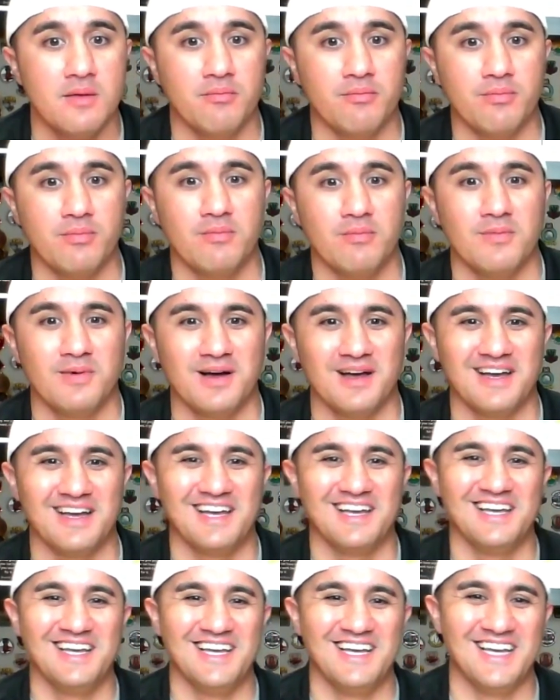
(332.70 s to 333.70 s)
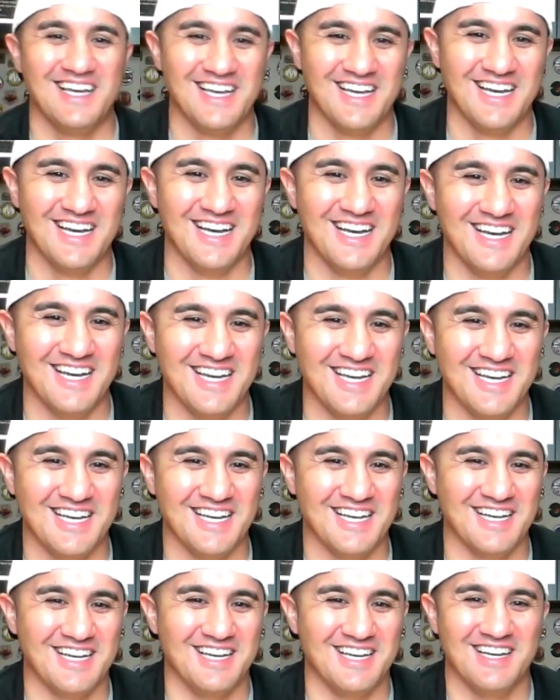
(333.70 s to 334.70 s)
going to ask about USC because that's a
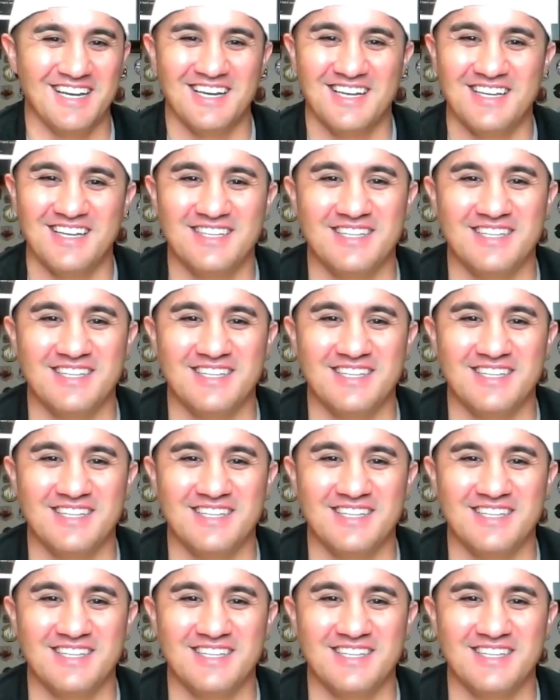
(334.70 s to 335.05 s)
big that's a big